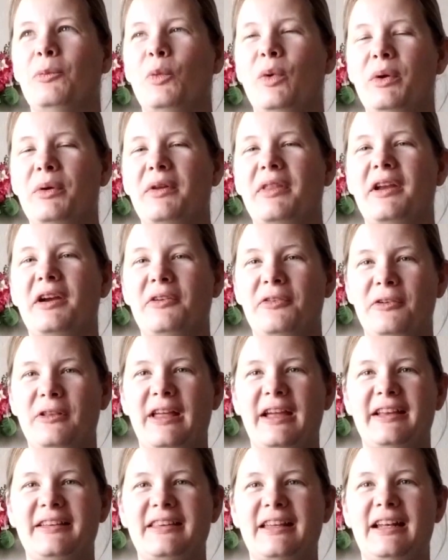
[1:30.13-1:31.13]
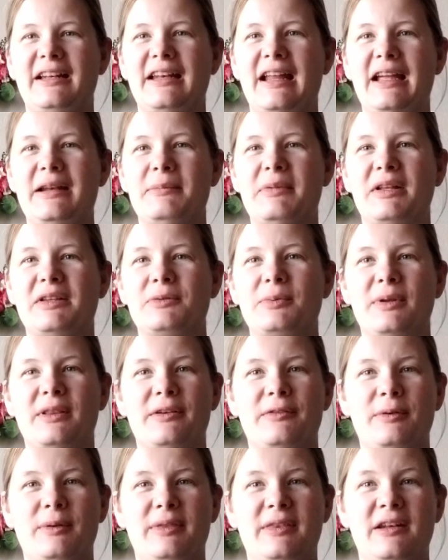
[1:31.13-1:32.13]
We were there for, like I said, 9 months. We
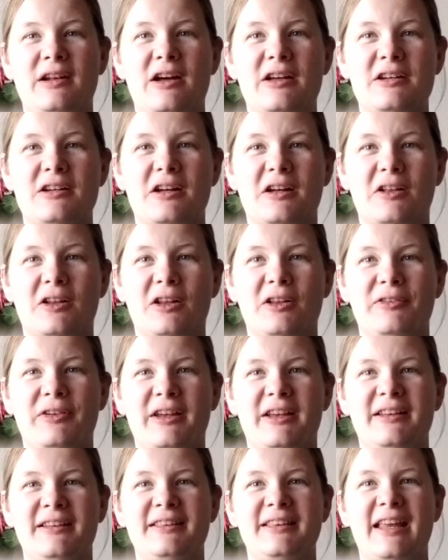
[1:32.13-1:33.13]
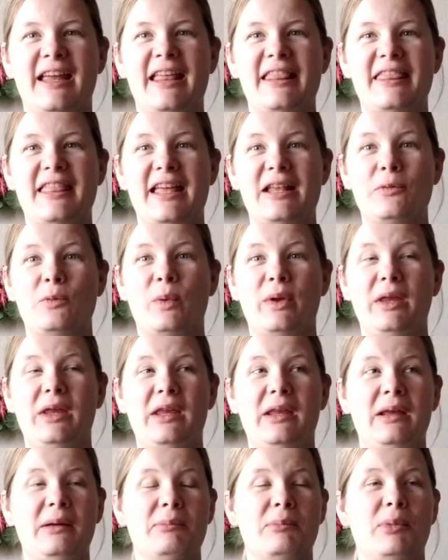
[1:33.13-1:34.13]
lived with an aunt and uncle of his, and then
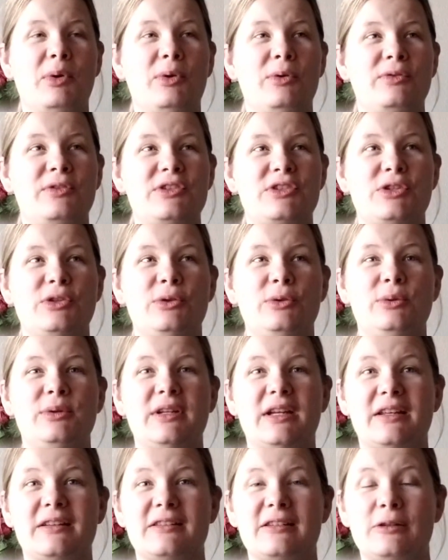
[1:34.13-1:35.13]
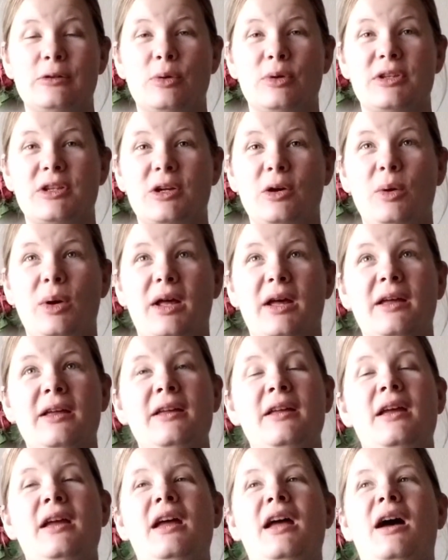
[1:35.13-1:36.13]
we moved to Dickinson, North Dakota,
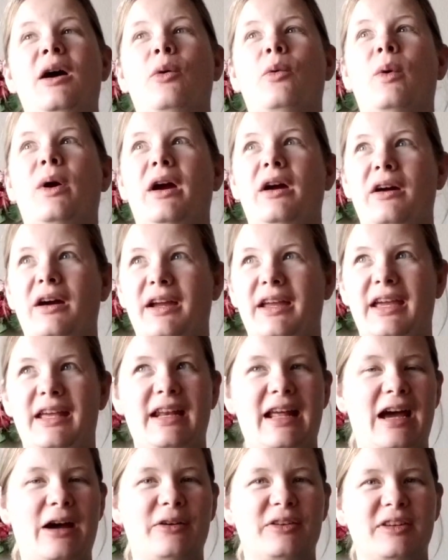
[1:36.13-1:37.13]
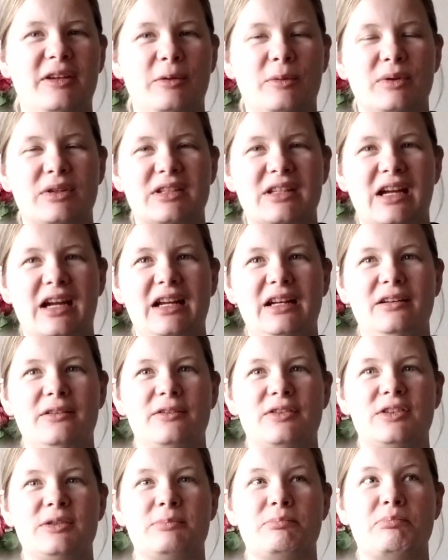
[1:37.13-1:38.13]
where again housing was kind
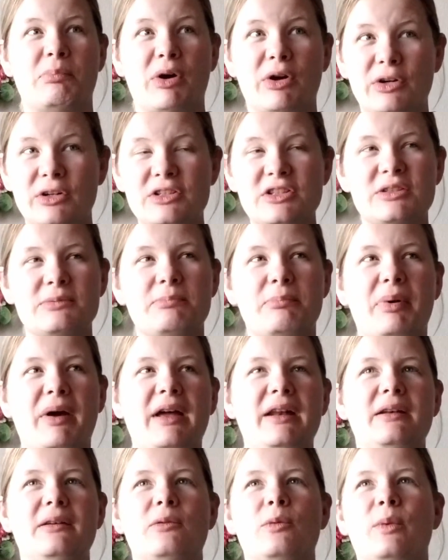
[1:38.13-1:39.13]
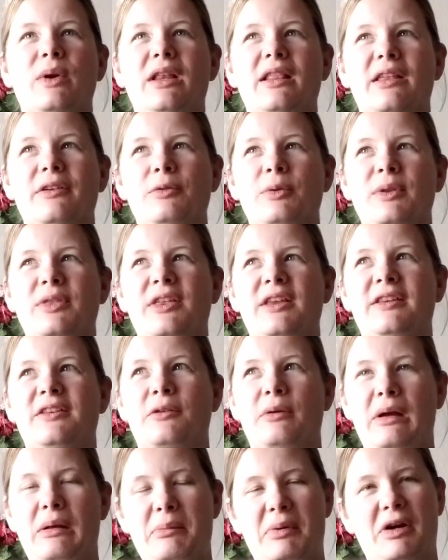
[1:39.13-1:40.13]
of sparse. But we lived with his
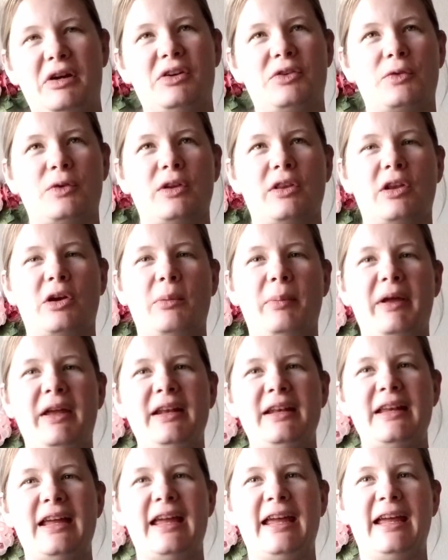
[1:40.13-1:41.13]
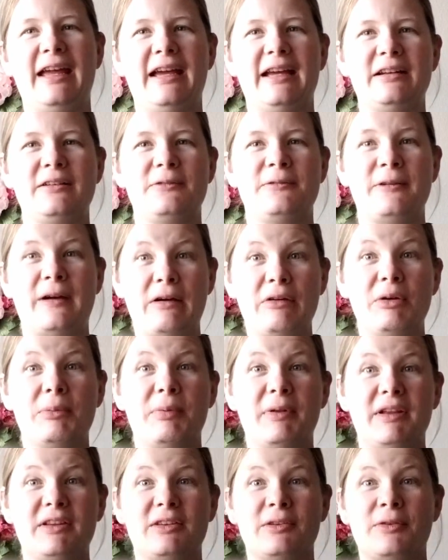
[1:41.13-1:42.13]
grandparents for a little bit and found a
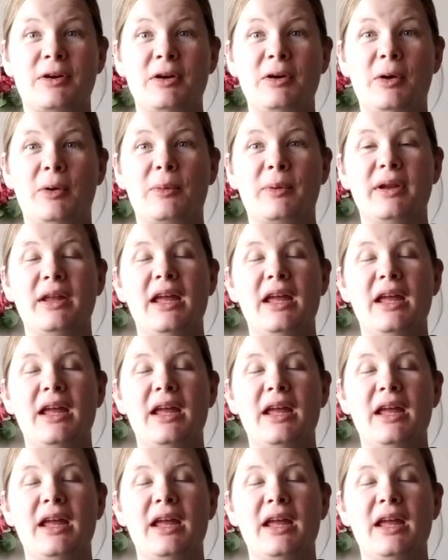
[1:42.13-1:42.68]
place of our own.